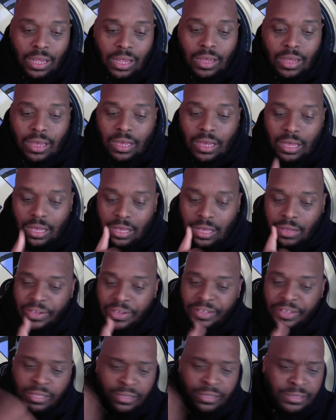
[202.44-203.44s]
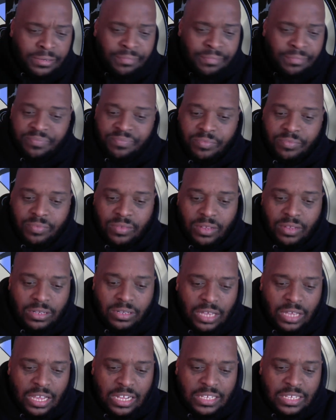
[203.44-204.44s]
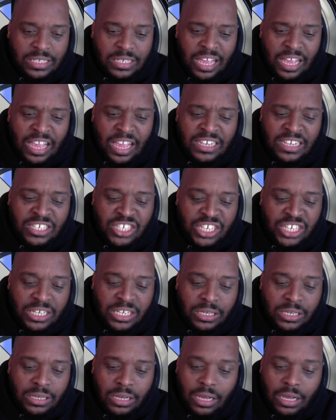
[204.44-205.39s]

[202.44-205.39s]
Uh inside Jean